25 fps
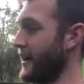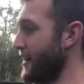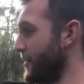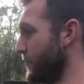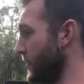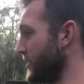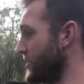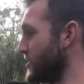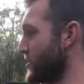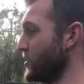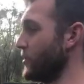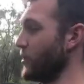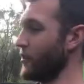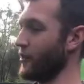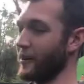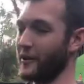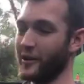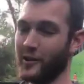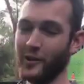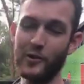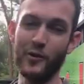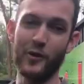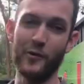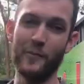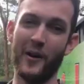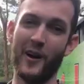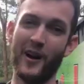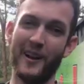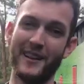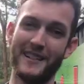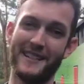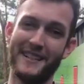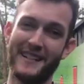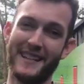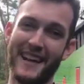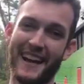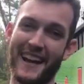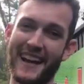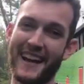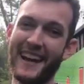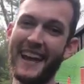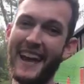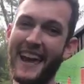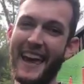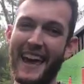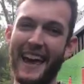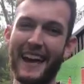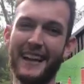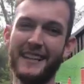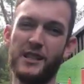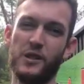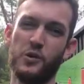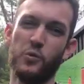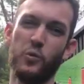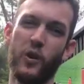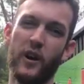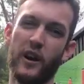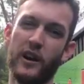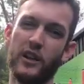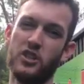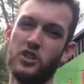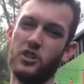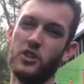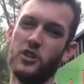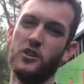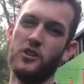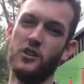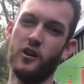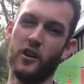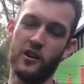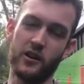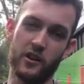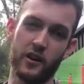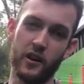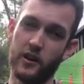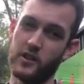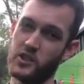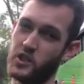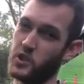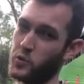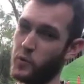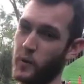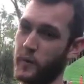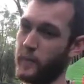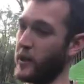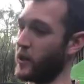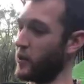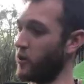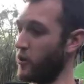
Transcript: and we saw a good reminder today as to why you should not go swimming